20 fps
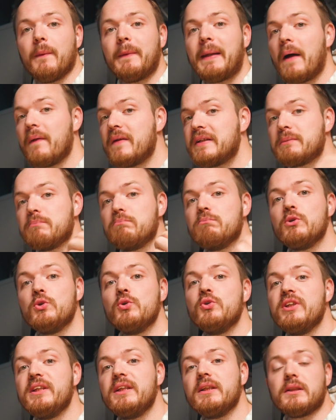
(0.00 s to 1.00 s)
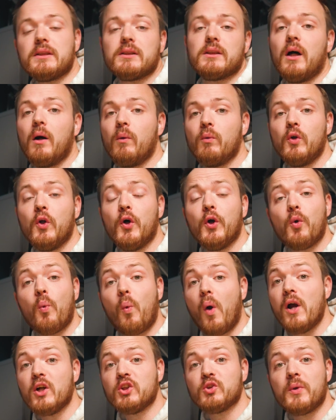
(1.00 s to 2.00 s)
Now this moody style look
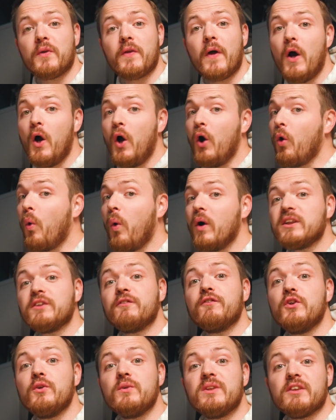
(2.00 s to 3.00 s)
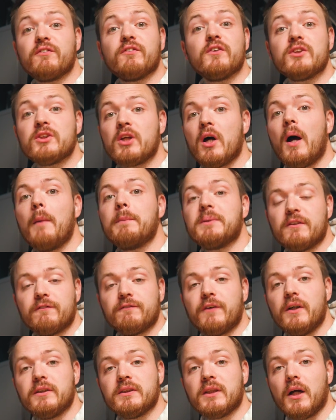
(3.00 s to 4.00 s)
works with quite a few different types of
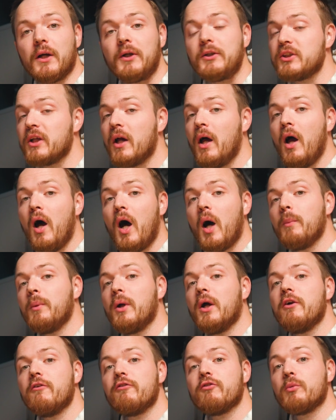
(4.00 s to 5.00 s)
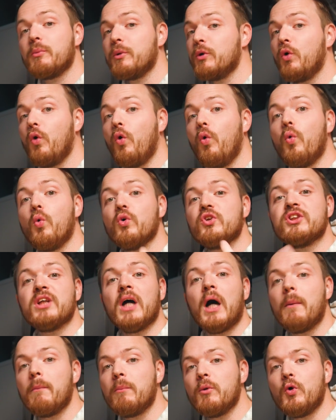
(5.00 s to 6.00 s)
photos. I'm going from an
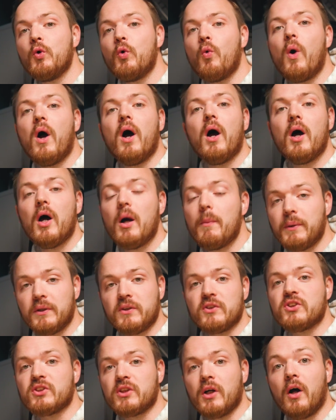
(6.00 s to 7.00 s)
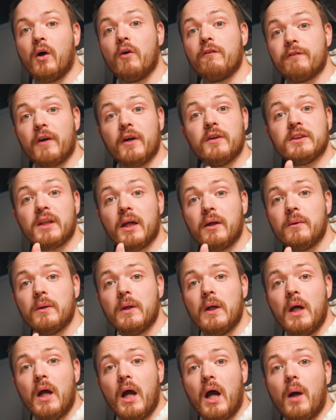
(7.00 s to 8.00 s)
autumnal urban style photo,
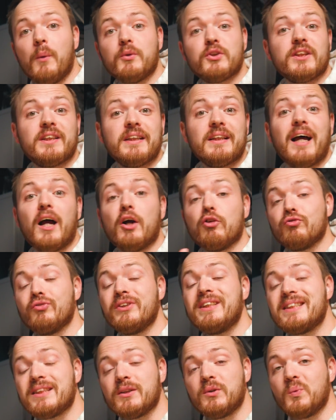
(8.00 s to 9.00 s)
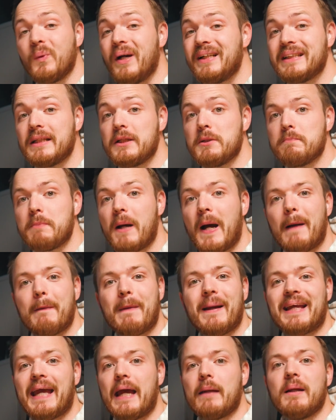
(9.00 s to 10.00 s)
uh, which I did at a recent wedding, but
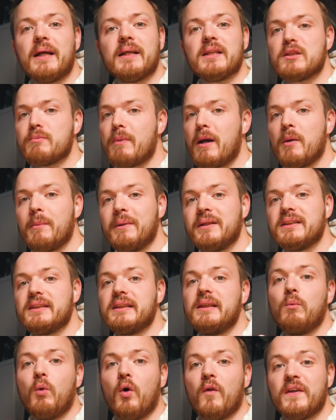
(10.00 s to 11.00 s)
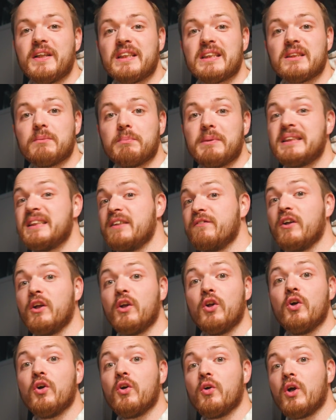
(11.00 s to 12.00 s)
again, experiment, see what this specific
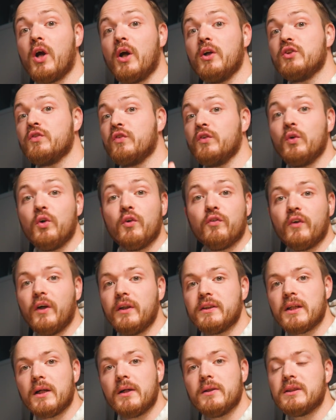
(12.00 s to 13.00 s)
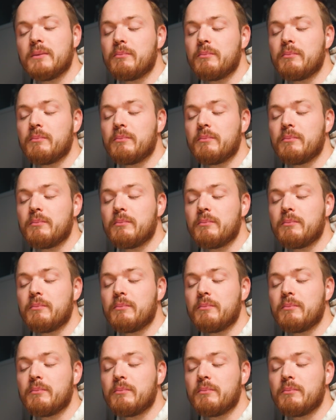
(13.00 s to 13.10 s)
look goes for your photos.